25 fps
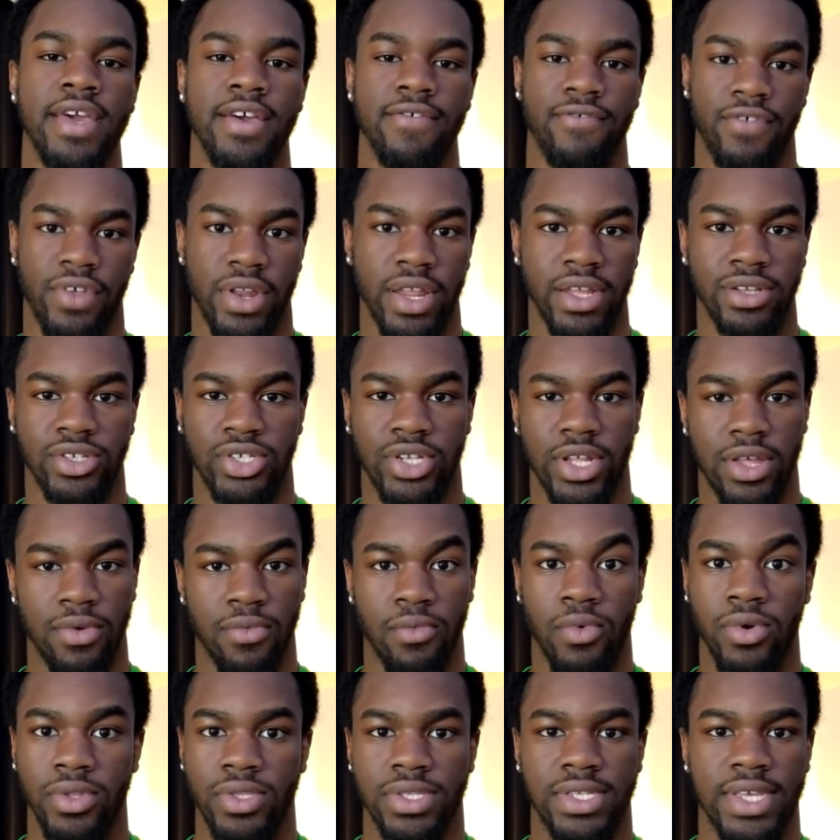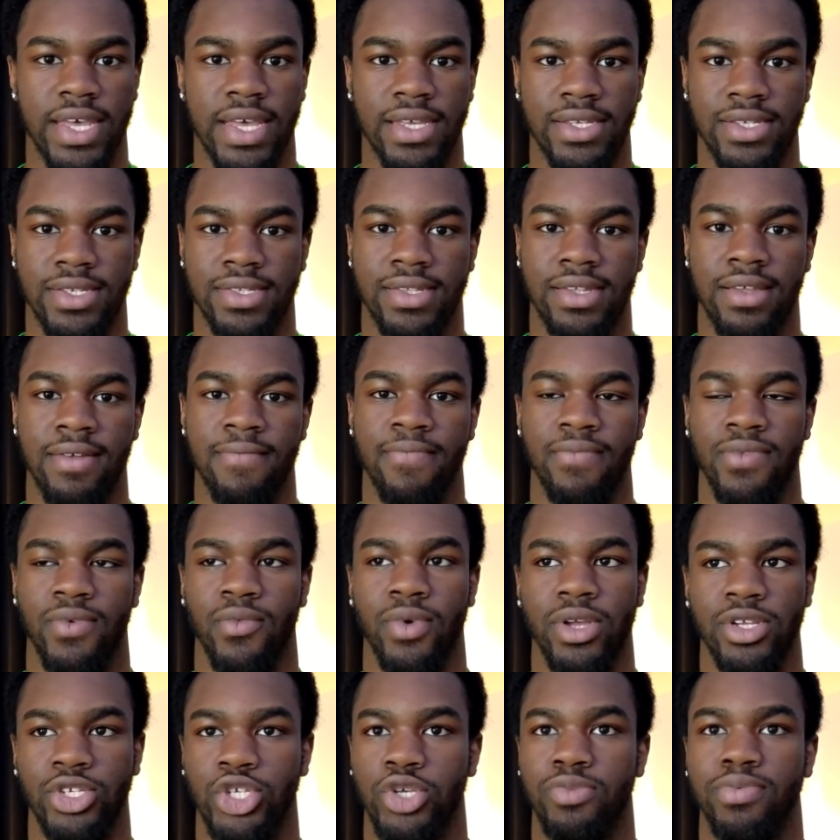for literally one test
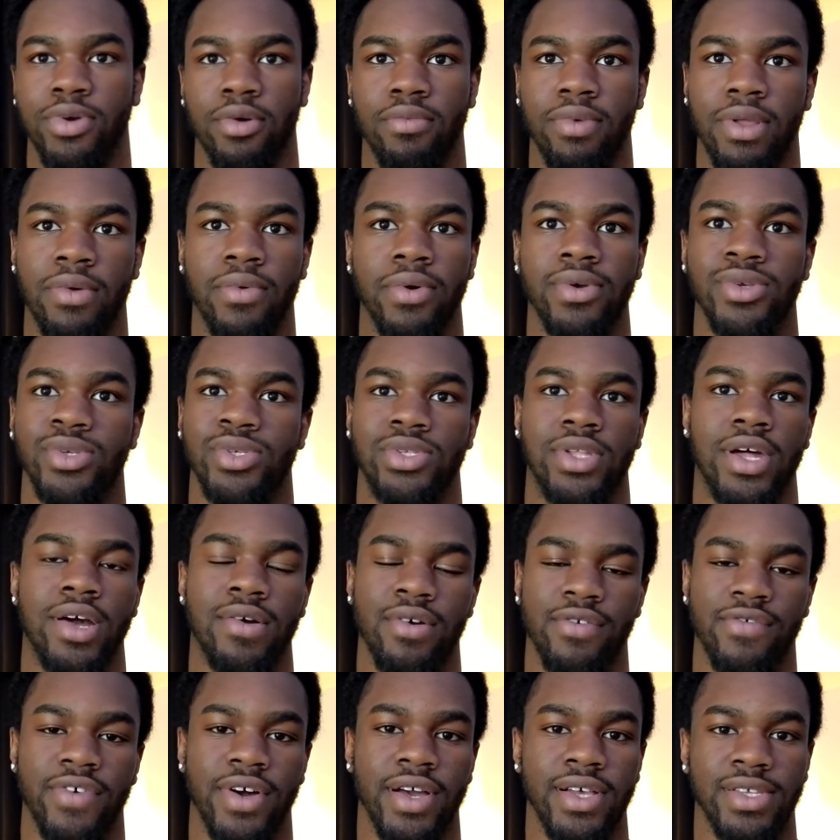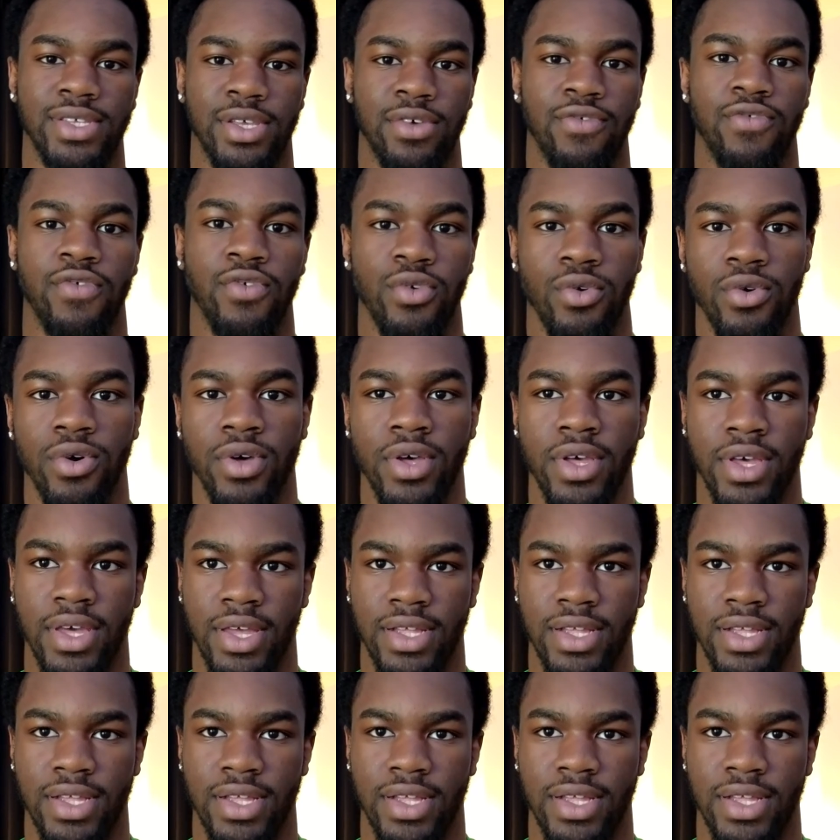which you probably won't start revising for